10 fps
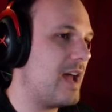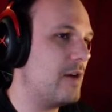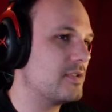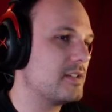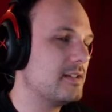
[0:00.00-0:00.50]

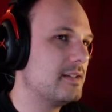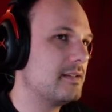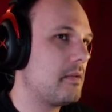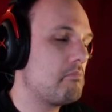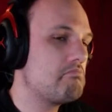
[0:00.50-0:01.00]
drowned.
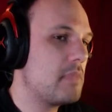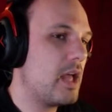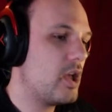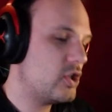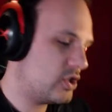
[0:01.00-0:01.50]

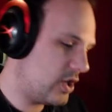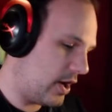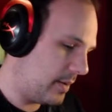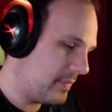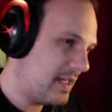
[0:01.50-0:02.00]

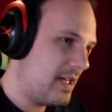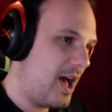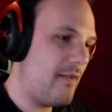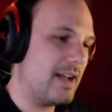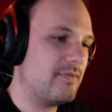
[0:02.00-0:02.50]
Sure.
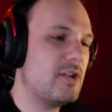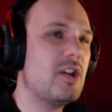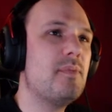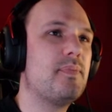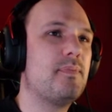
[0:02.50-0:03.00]
Alright, we're
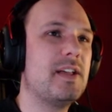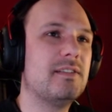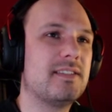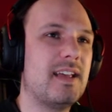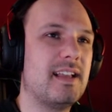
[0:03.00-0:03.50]
gonna
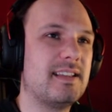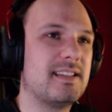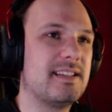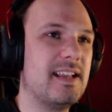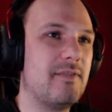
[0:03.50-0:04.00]
build a
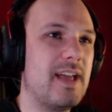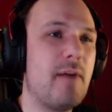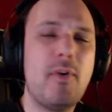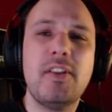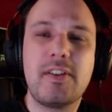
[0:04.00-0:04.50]
distillery.
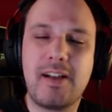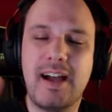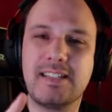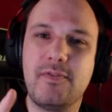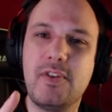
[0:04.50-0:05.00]
I wonder,
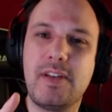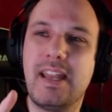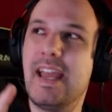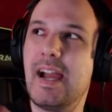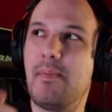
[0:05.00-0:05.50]
guys, if you
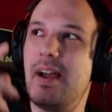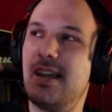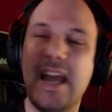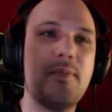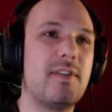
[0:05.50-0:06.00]
can hear. My
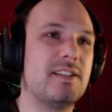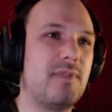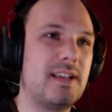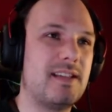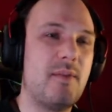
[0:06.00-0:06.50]
neighbor
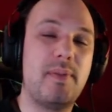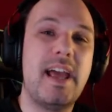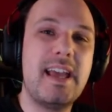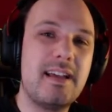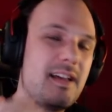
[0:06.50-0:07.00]
is right now
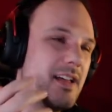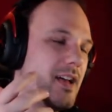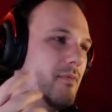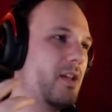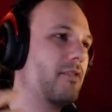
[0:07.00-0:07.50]
playing
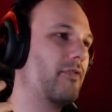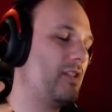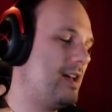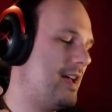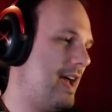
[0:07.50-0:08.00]
one of...
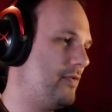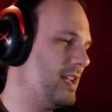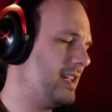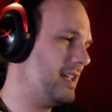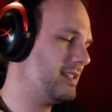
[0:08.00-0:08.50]
I
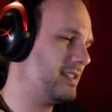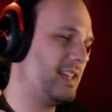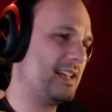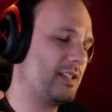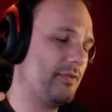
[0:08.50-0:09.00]
think it's a
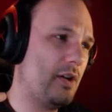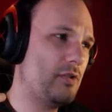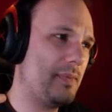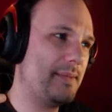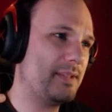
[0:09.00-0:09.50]

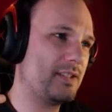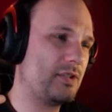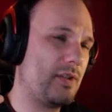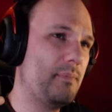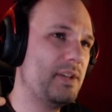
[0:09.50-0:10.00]
saxophone, or maybe it's a
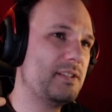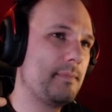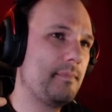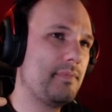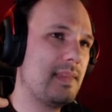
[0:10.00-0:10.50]
trumpet.
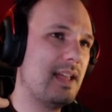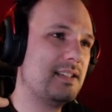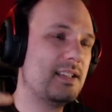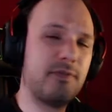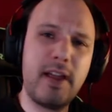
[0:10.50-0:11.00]

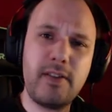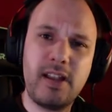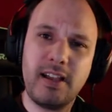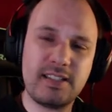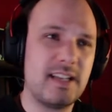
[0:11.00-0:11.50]
It's very
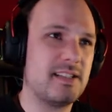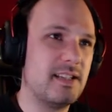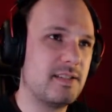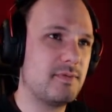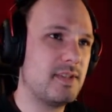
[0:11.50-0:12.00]
nice,
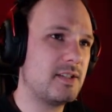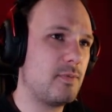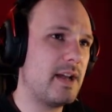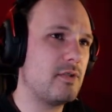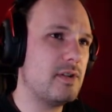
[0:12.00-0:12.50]
actually. She's
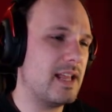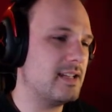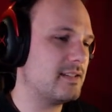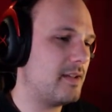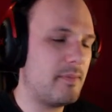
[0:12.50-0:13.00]
quite good at
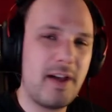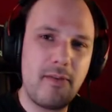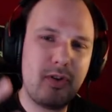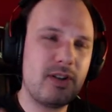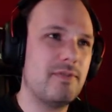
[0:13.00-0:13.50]
it.
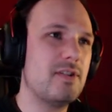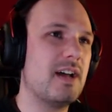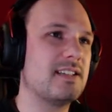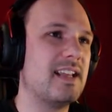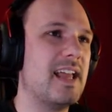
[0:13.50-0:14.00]
I wonder if you
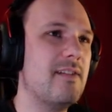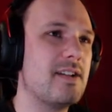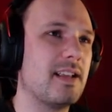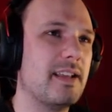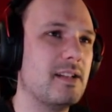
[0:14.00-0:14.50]
guys can hear
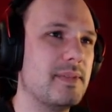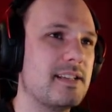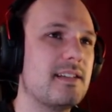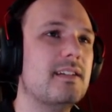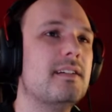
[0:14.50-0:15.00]
it a little bit.